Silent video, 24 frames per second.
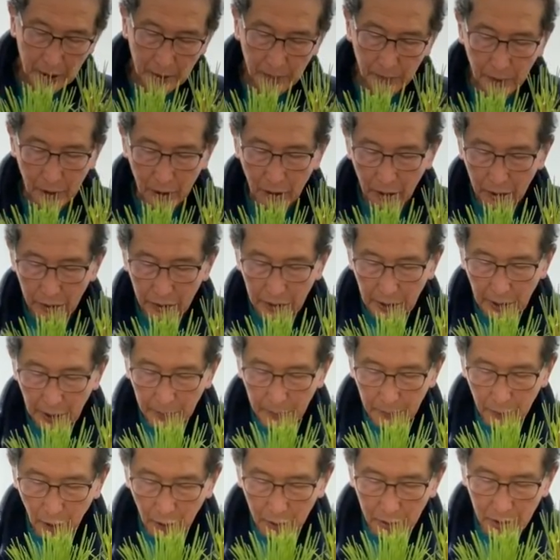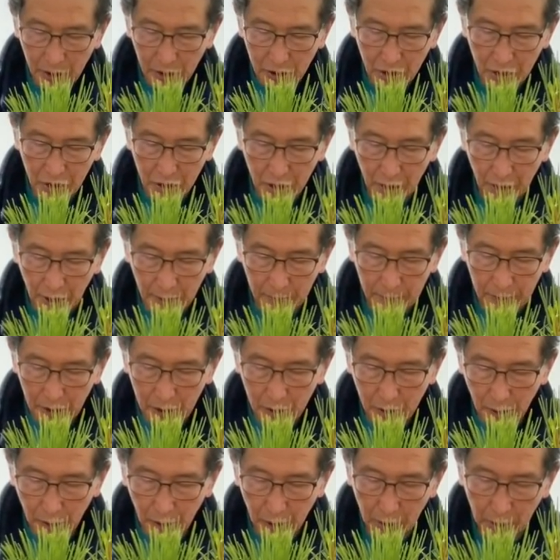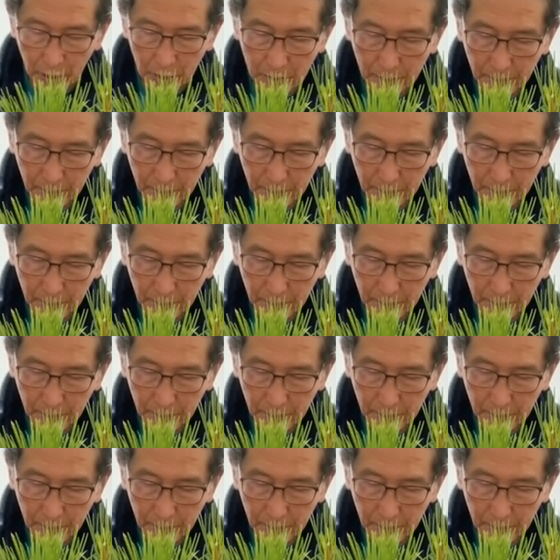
because I'm not disturbed at all